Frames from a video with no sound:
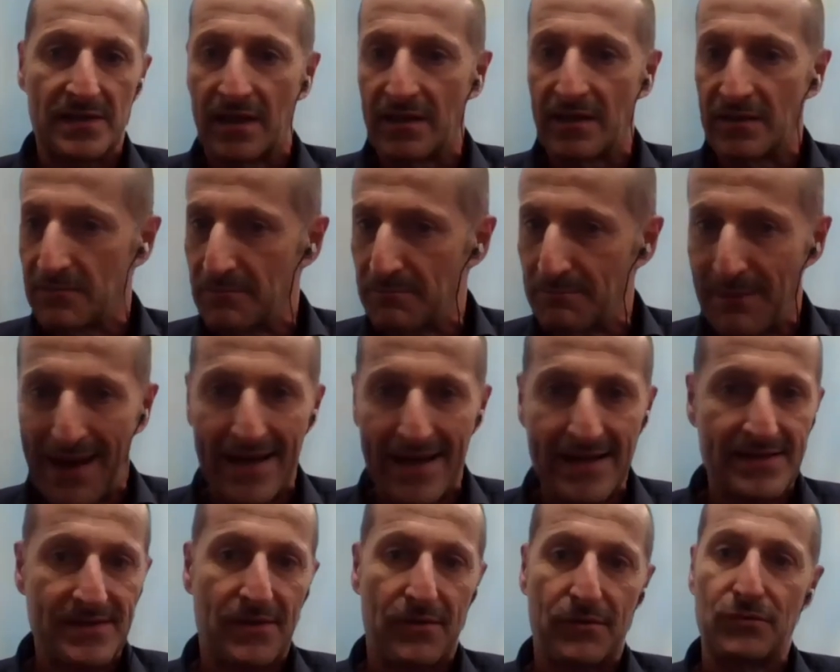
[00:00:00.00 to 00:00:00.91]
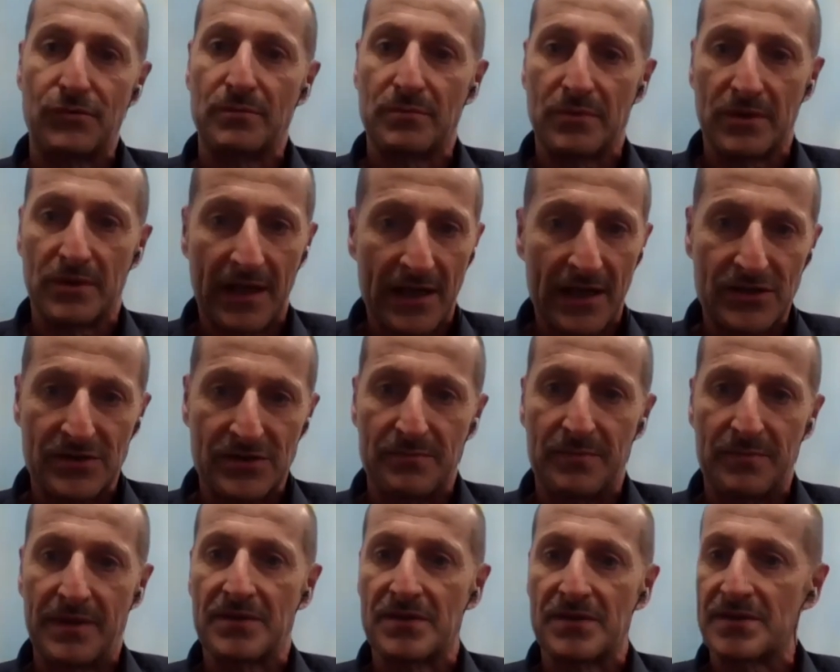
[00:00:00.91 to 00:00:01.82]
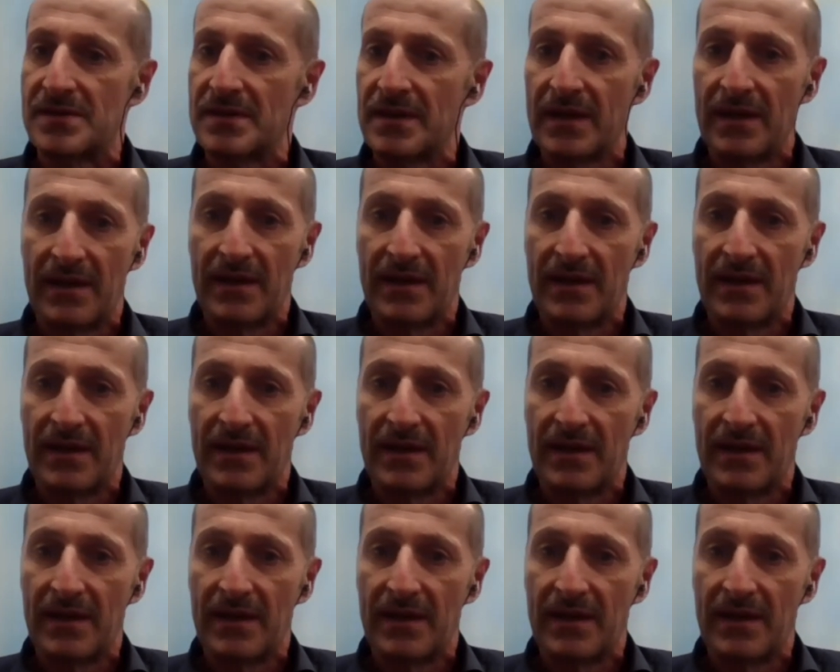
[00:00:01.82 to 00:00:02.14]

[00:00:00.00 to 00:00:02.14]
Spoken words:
that you passed through production because